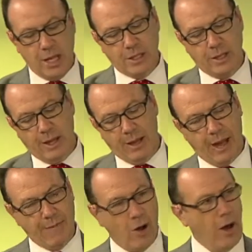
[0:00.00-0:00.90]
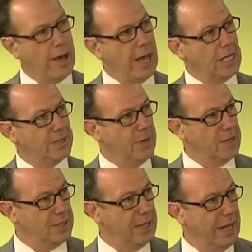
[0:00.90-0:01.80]
So they have higher cash
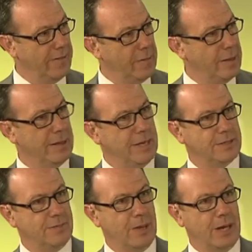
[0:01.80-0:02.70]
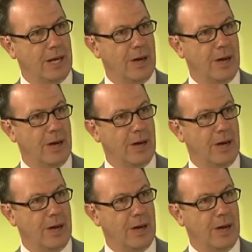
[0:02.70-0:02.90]
flows and then a big nest of money to